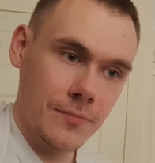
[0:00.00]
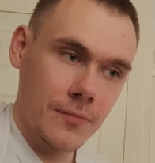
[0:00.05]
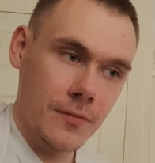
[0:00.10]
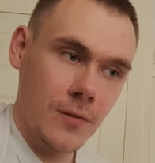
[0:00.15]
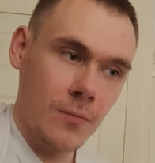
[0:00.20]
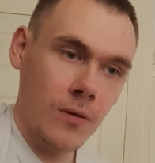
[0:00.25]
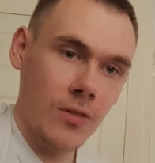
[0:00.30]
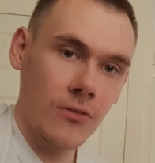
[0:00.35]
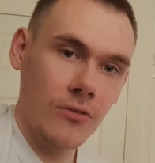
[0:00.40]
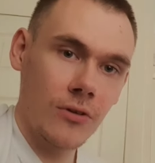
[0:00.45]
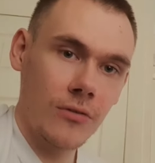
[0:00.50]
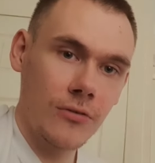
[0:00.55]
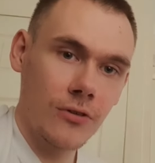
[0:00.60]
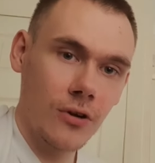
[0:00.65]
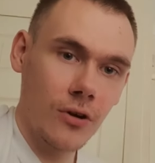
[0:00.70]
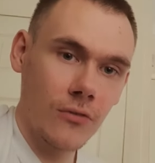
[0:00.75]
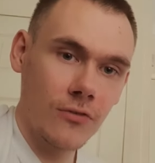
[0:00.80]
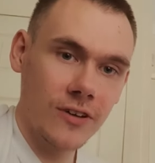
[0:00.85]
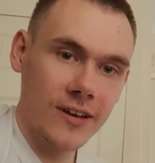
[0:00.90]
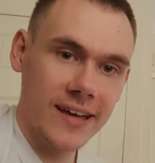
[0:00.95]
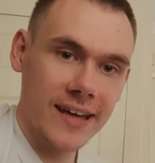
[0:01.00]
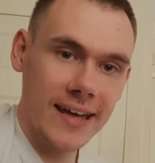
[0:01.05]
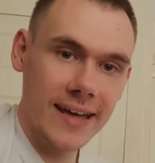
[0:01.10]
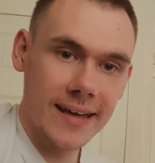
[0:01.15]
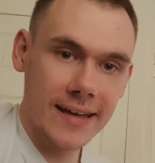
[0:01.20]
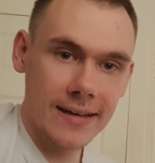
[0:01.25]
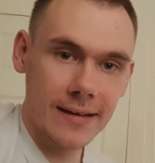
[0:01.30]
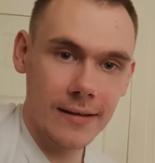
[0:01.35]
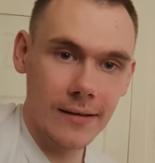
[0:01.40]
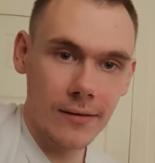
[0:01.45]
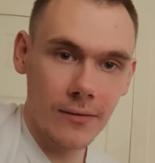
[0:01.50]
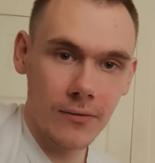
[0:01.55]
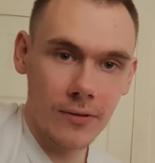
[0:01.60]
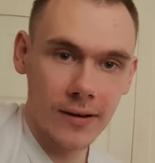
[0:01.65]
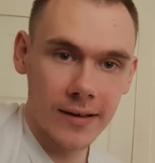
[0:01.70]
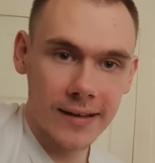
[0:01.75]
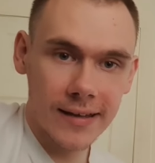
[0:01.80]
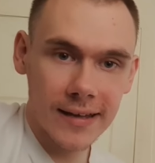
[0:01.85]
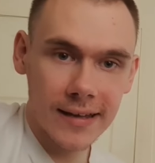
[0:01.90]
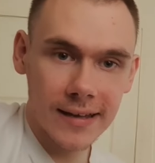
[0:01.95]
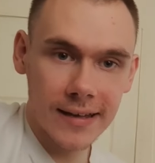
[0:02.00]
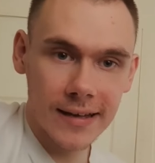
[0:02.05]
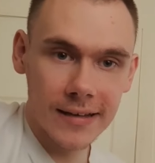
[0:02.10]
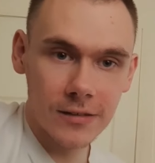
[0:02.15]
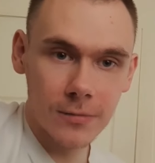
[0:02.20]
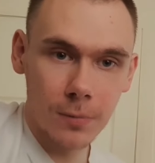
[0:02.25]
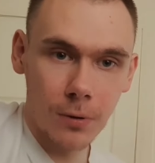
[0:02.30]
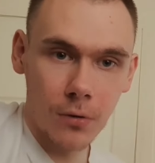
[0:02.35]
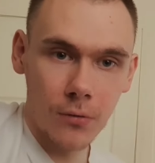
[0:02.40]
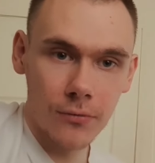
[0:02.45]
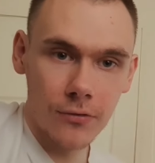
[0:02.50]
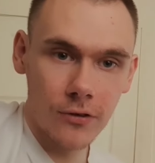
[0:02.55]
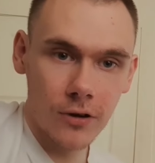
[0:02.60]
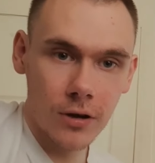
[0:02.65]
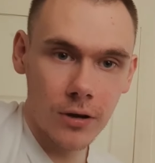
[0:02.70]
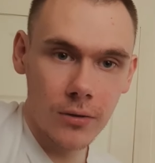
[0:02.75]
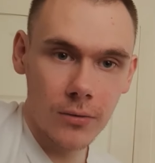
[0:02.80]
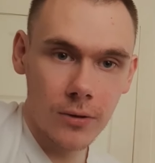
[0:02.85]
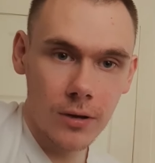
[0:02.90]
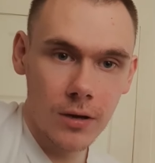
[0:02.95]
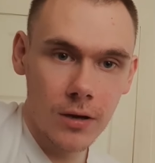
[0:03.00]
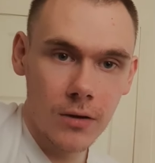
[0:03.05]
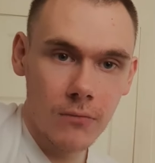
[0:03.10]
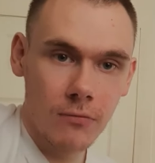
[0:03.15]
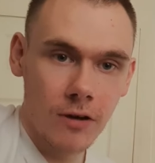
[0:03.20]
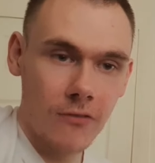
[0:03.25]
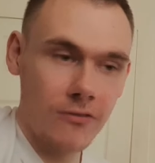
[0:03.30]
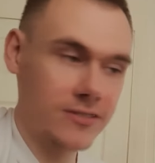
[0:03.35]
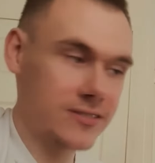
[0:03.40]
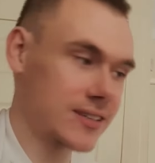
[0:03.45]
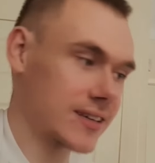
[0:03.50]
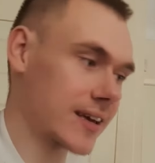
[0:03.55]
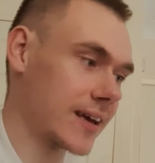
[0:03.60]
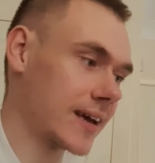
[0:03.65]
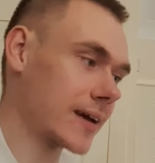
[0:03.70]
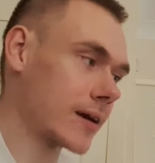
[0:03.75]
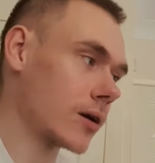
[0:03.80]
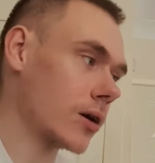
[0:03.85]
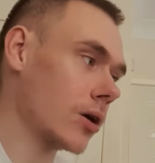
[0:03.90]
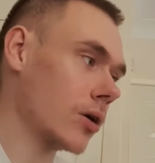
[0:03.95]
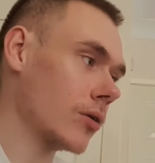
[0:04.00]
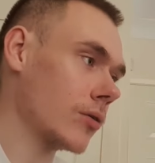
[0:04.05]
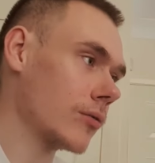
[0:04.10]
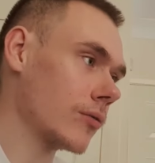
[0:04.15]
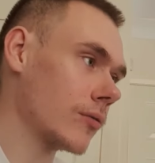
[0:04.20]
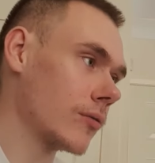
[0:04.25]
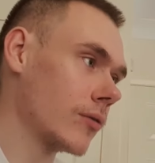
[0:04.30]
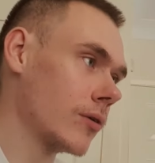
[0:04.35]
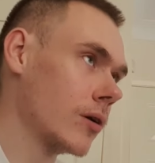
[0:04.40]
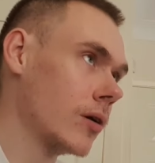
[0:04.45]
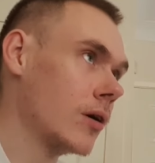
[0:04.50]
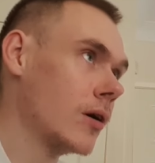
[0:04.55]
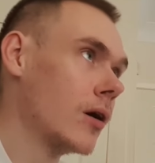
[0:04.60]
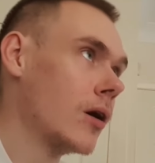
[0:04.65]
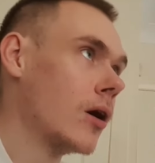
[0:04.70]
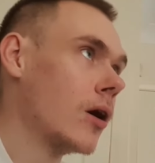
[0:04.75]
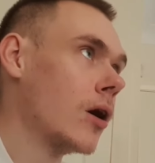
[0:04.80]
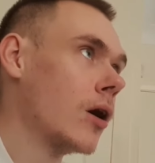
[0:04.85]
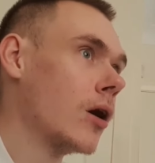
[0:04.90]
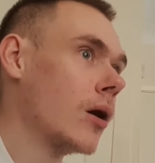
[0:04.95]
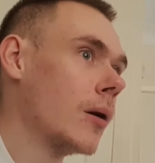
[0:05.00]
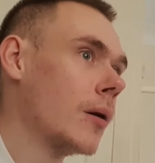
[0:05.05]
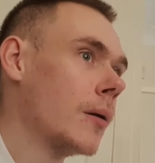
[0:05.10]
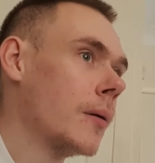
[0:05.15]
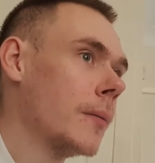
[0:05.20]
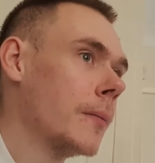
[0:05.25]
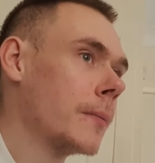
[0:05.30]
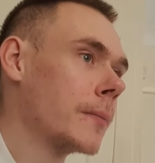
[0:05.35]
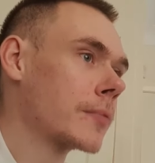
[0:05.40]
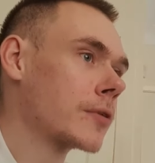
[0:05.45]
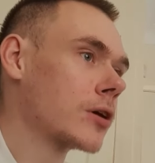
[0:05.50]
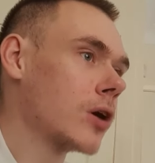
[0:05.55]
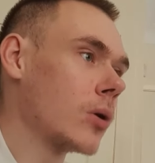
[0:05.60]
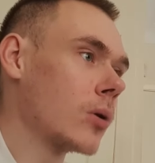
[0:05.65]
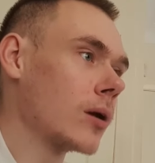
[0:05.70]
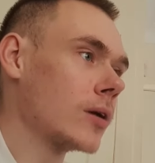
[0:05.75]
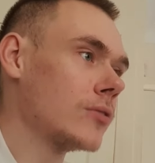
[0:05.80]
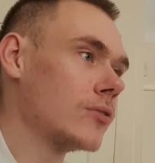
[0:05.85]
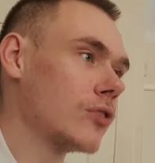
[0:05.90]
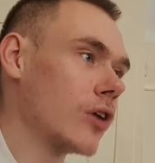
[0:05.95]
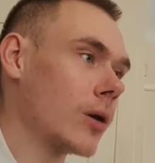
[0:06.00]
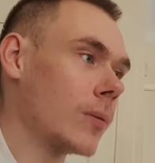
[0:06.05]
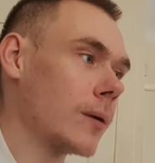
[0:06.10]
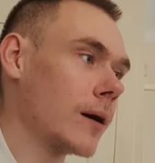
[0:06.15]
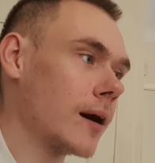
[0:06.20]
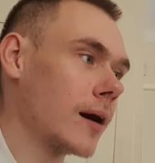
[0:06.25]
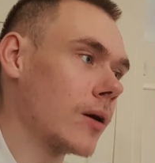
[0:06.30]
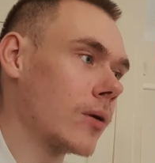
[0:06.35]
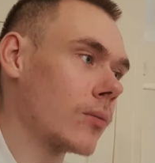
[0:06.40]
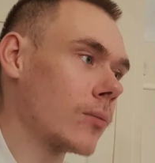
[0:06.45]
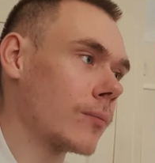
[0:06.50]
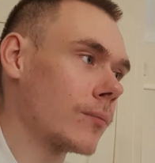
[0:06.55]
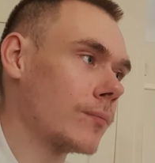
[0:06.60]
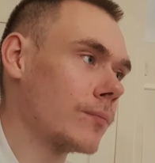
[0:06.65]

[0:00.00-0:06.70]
When they're in front of the kicker, when a kick gets put through, whether it's a kick-off, goal line dropout,